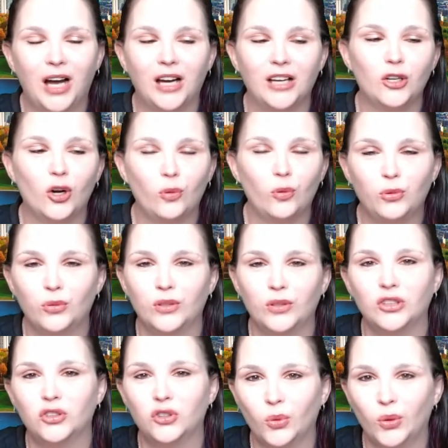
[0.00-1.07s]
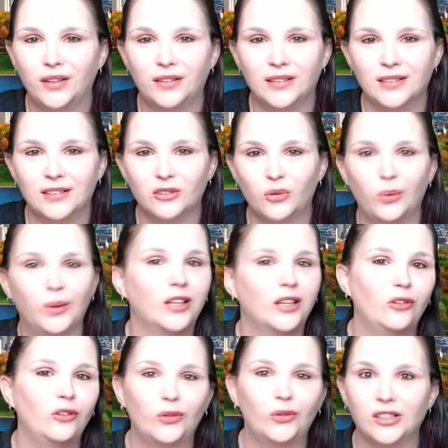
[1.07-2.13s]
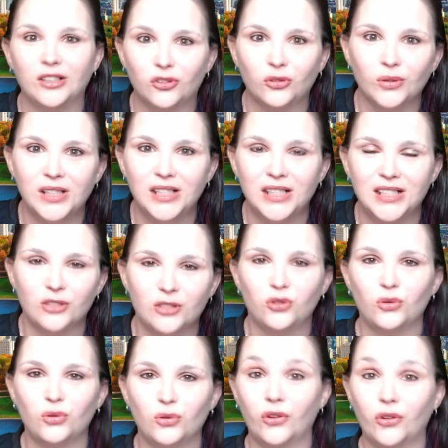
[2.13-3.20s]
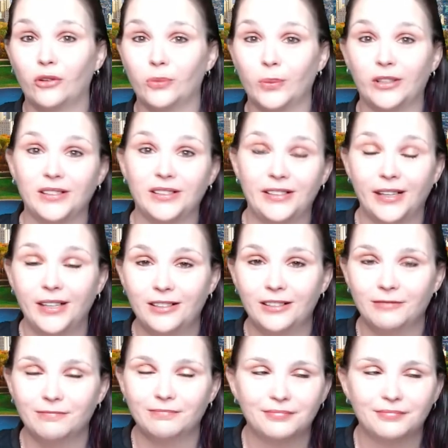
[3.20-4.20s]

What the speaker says: I hope you enjoyed this quick little history into Salisbury steak.